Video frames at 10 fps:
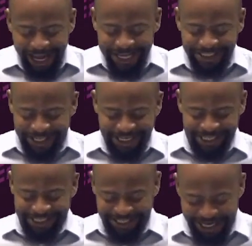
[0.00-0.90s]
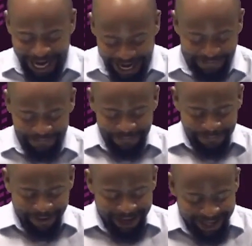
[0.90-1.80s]
In Jesus' name,
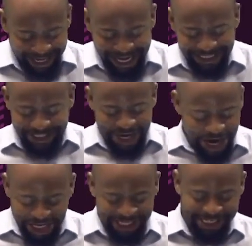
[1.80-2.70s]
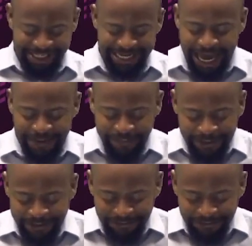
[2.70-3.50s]
in Jesus' name,